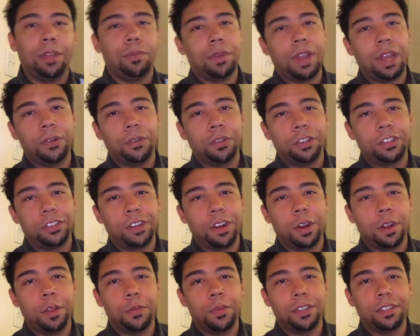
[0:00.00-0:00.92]
not really
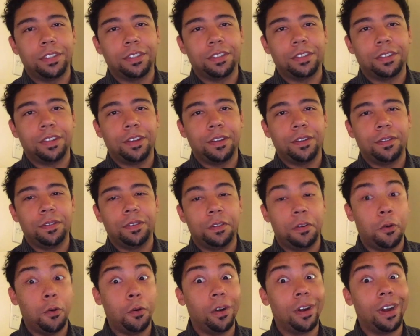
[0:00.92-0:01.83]
starting the business alone,
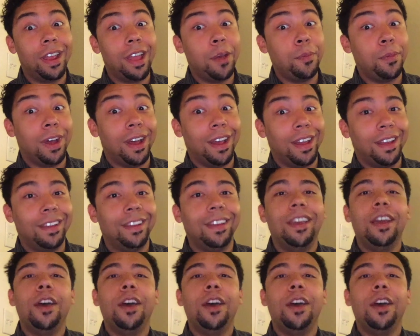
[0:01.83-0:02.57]
or am I?